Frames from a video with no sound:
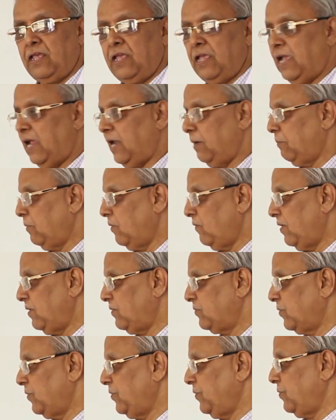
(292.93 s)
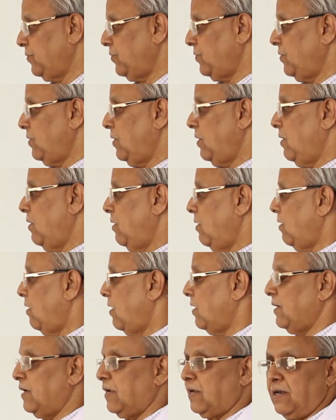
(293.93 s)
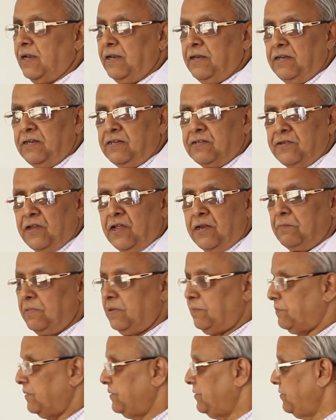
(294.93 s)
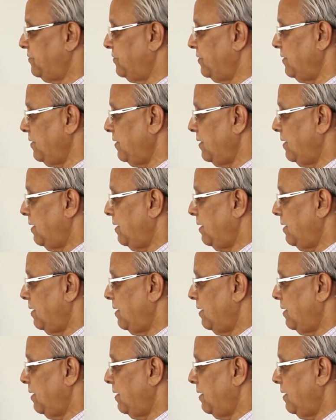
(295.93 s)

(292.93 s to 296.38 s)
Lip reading: Elbow will show you all recurrent in its normal position,